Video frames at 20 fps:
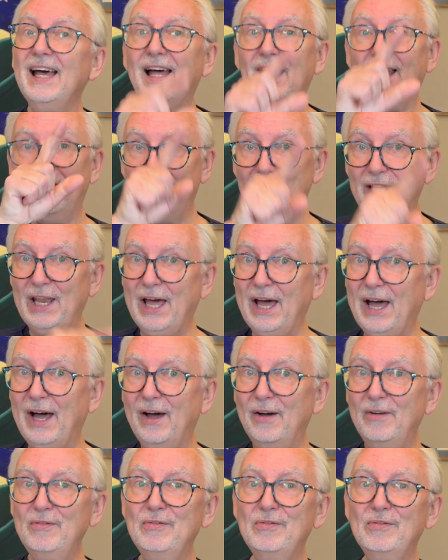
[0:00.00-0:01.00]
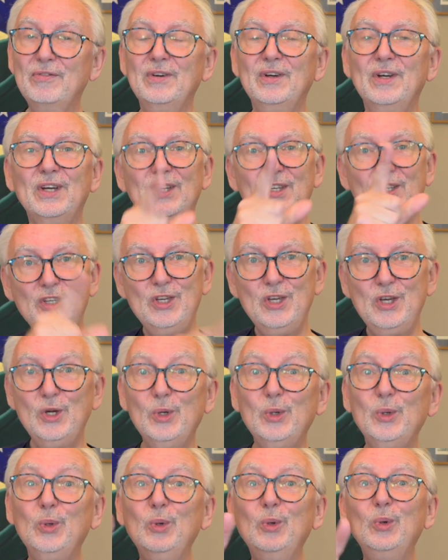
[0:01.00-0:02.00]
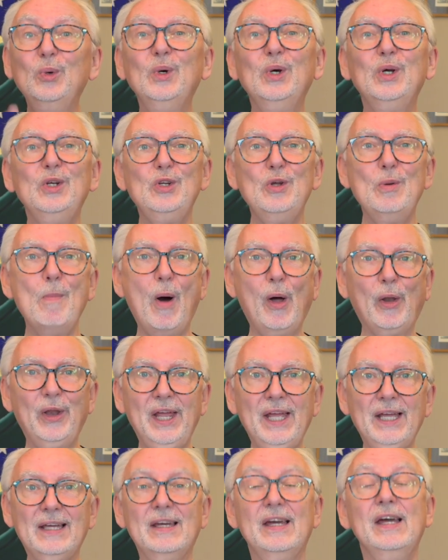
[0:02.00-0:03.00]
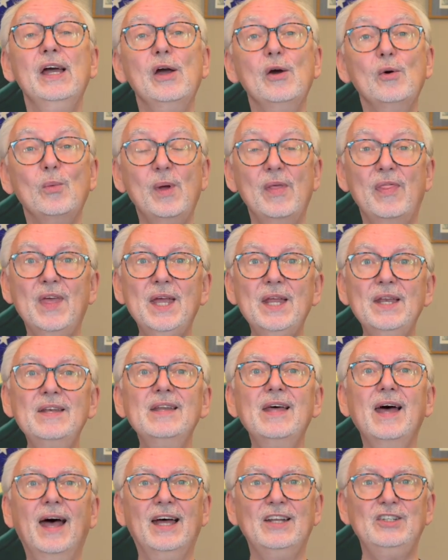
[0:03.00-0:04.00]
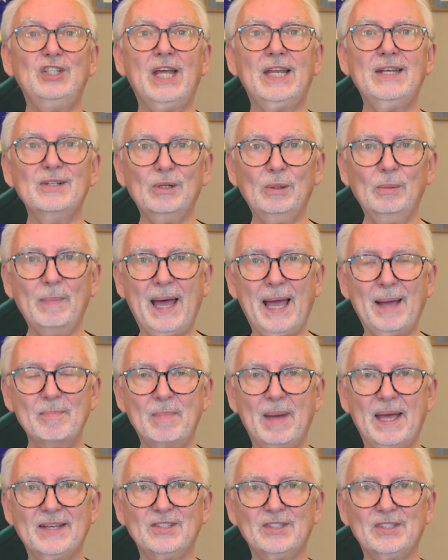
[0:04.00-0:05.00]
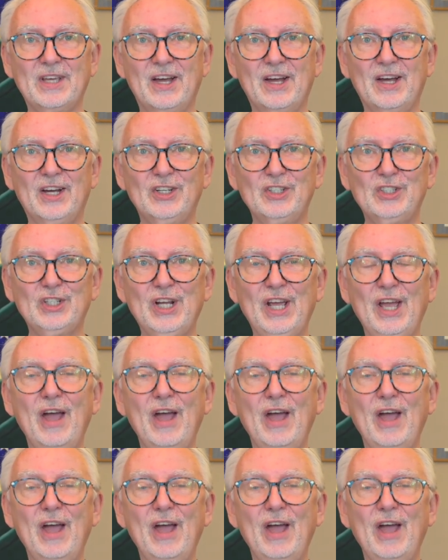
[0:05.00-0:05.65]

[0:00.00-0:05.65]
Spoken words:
love, you, mnemonic, within a gentle back massage,